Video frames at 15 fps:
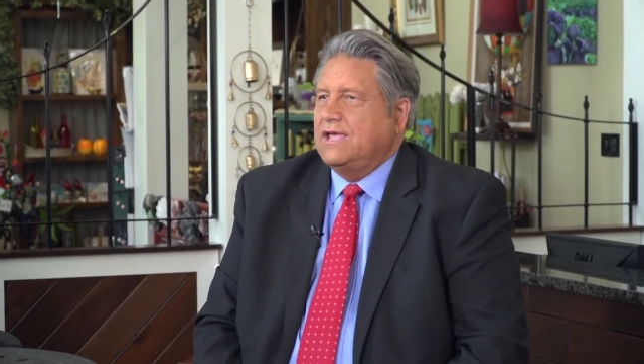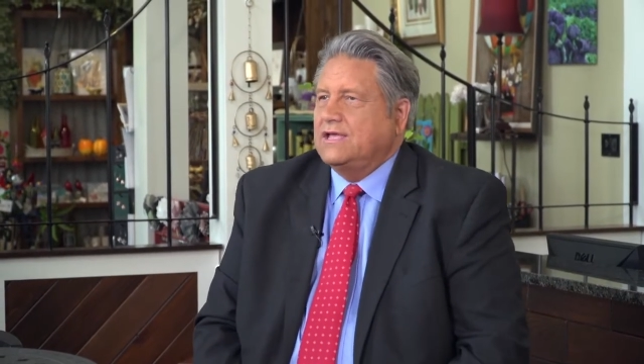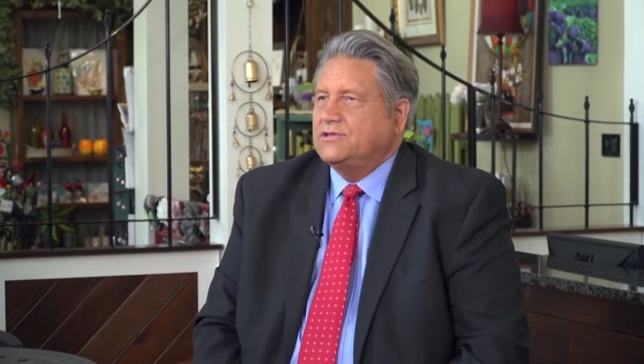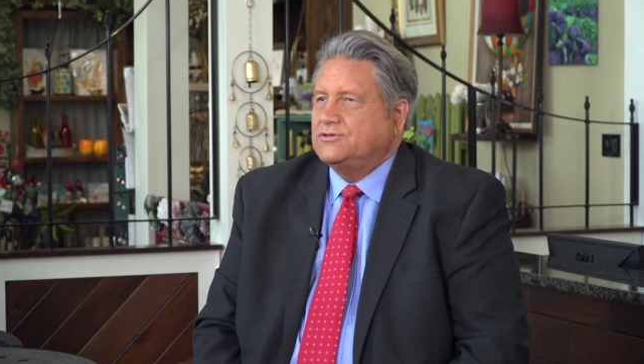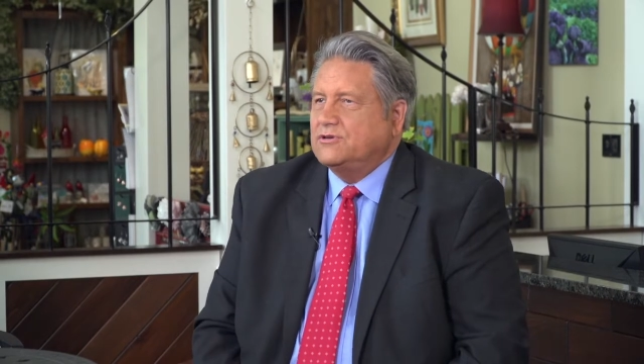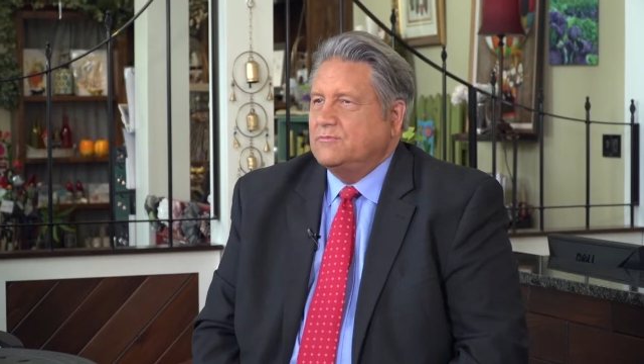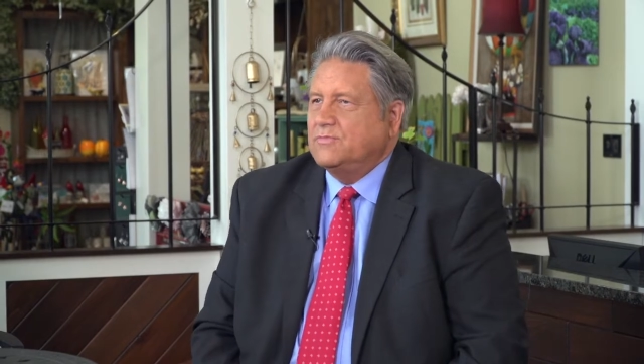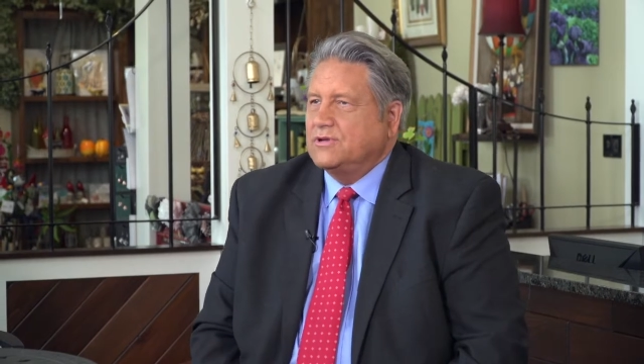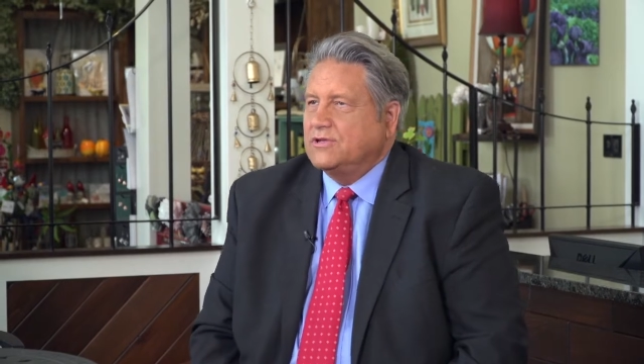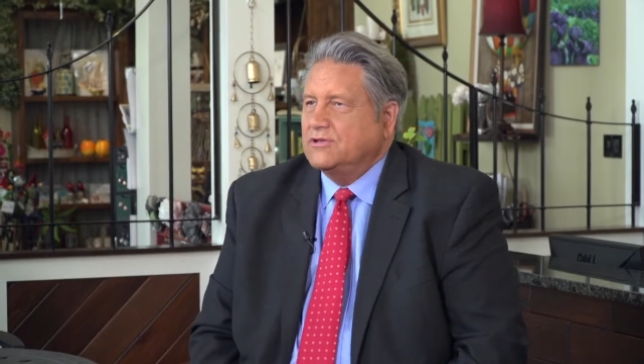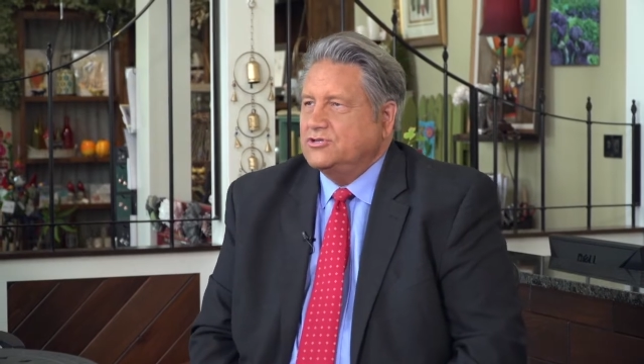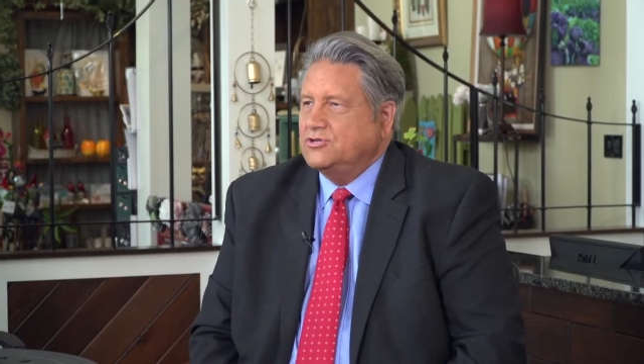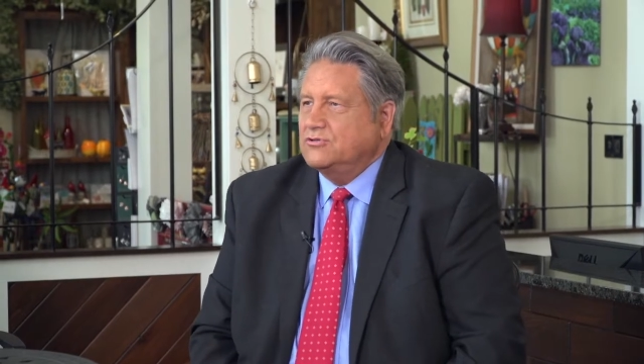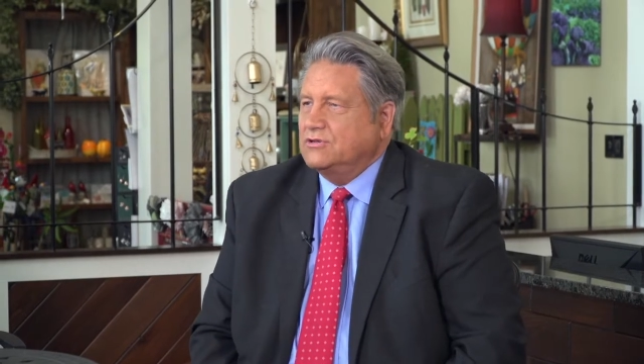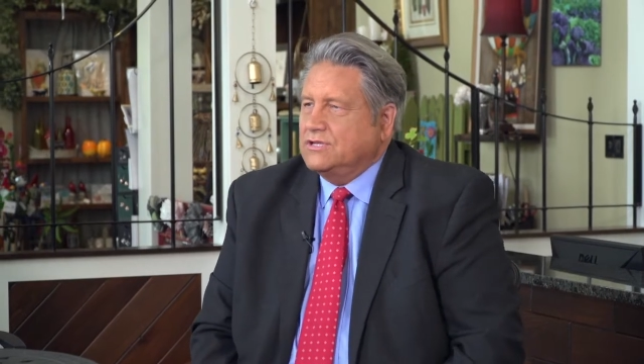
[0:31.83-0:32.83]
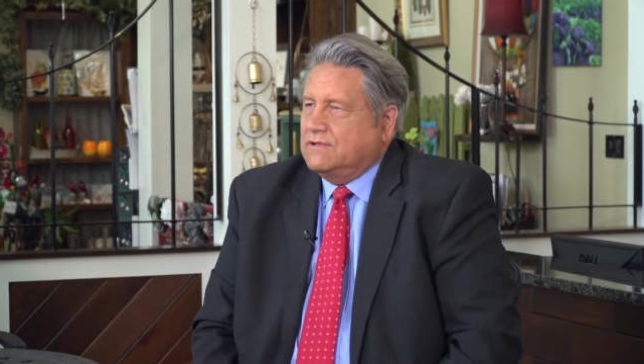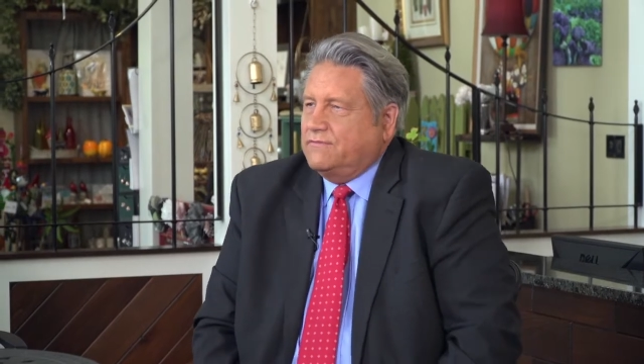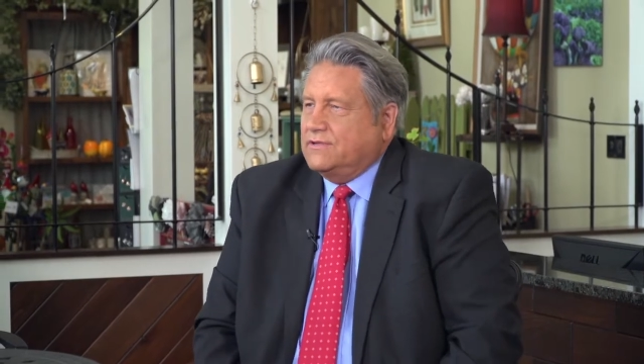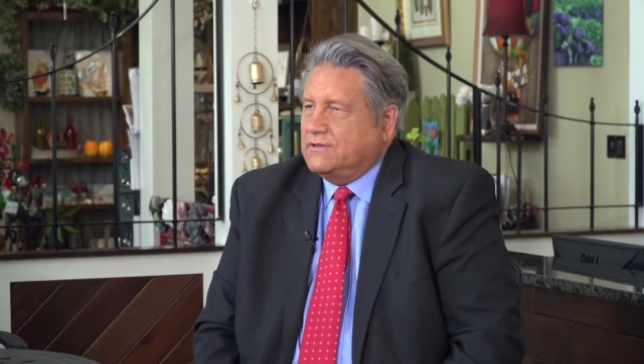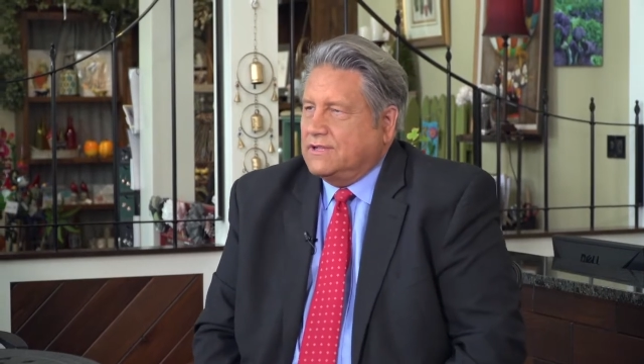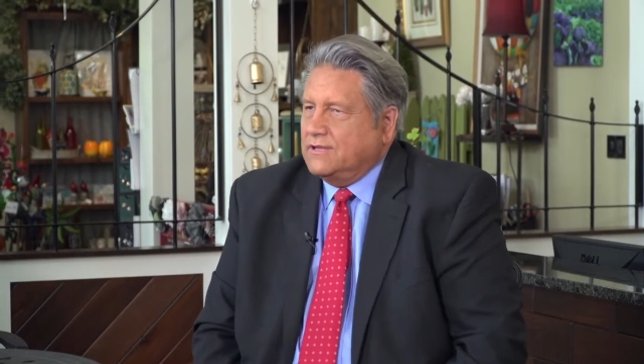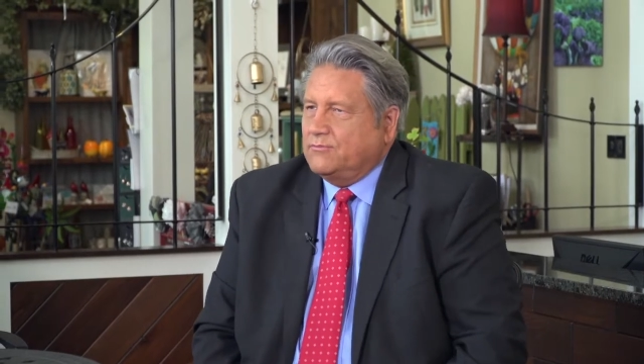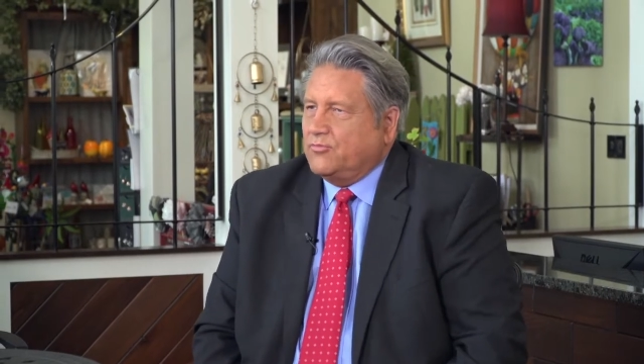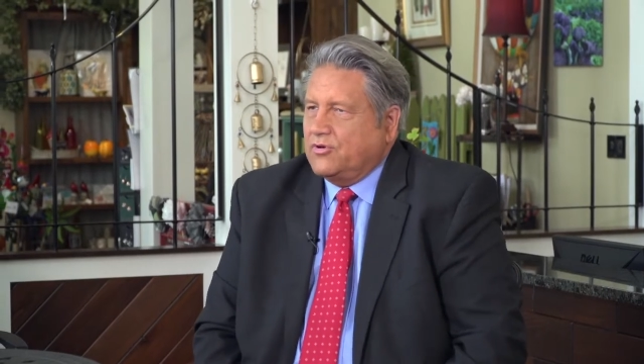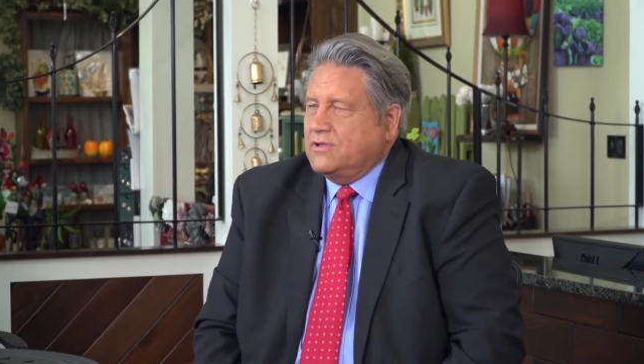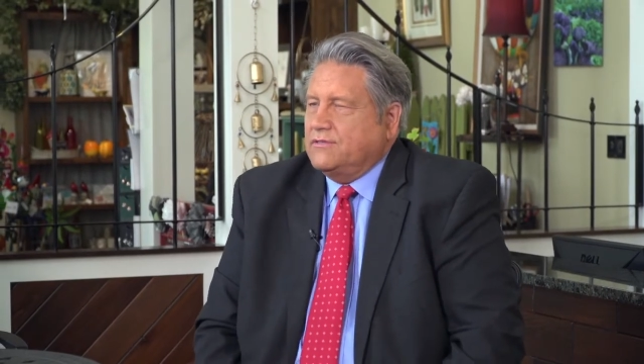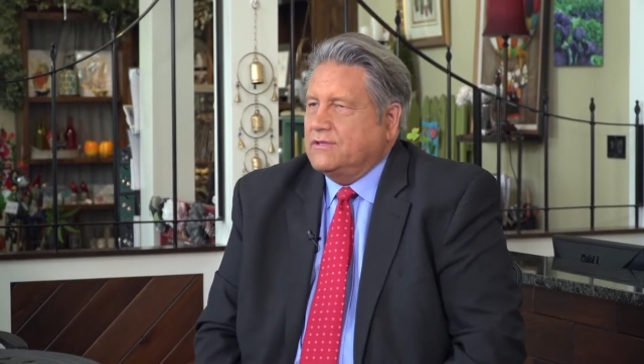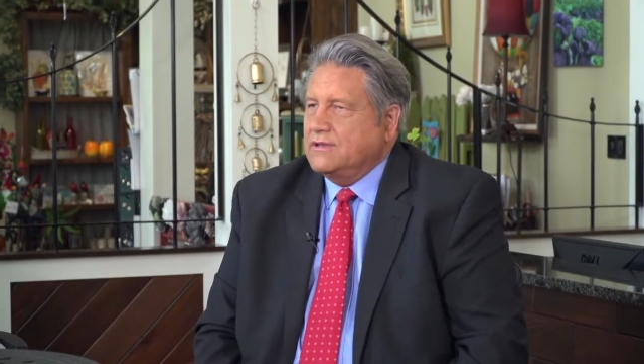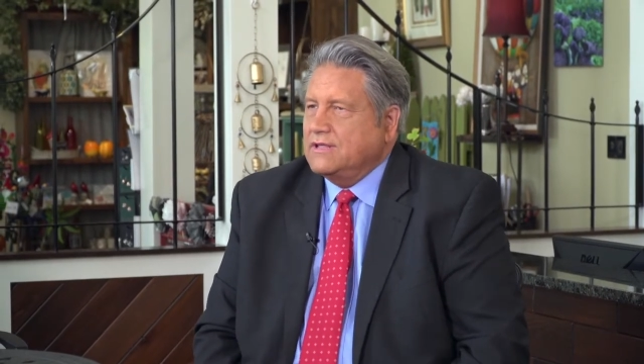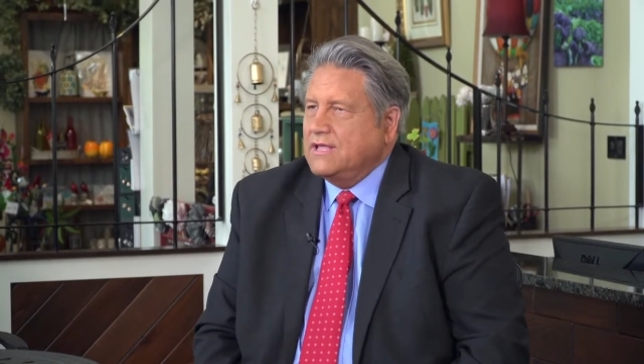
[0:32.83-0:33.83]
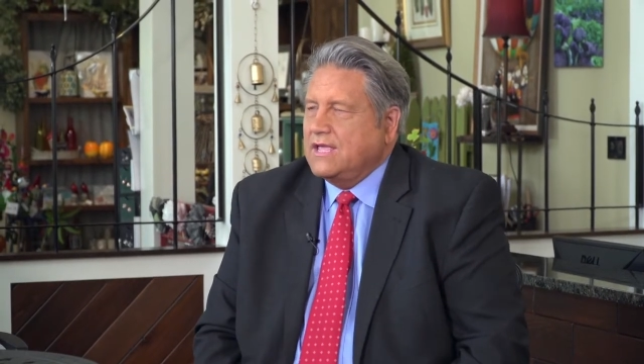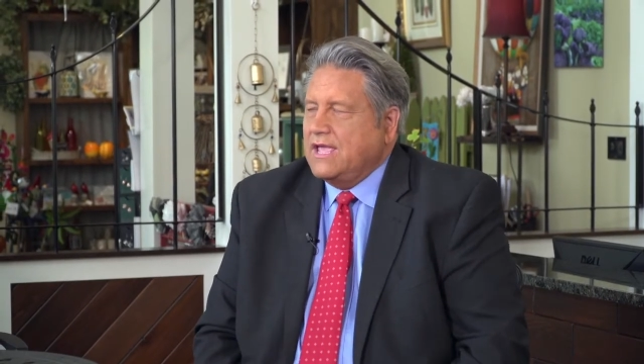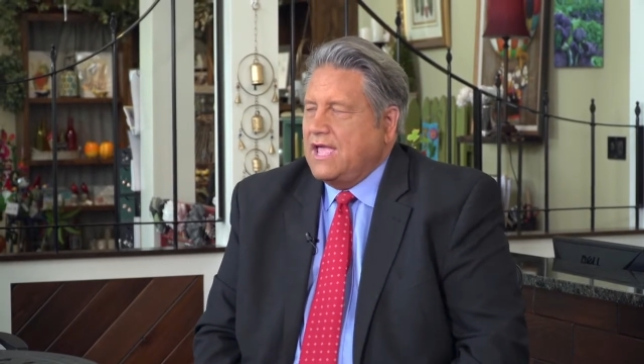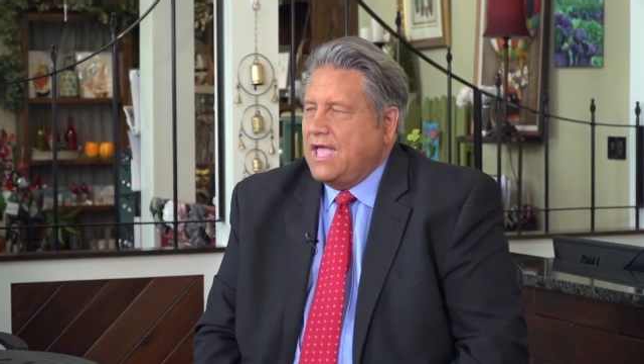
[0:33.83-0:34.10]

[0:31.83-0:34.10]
answer because you live it and breathe it.